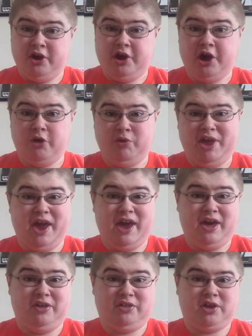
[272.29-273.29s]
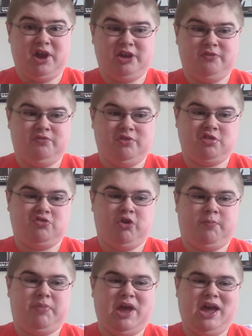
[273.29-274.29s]
We had kind of the
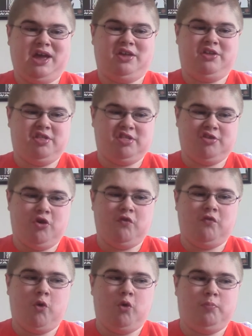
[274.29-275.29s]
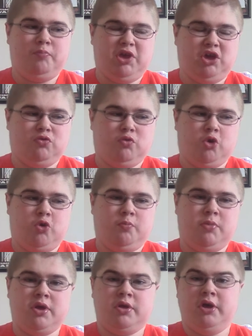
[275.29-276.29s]
stripped back and soulful B Room,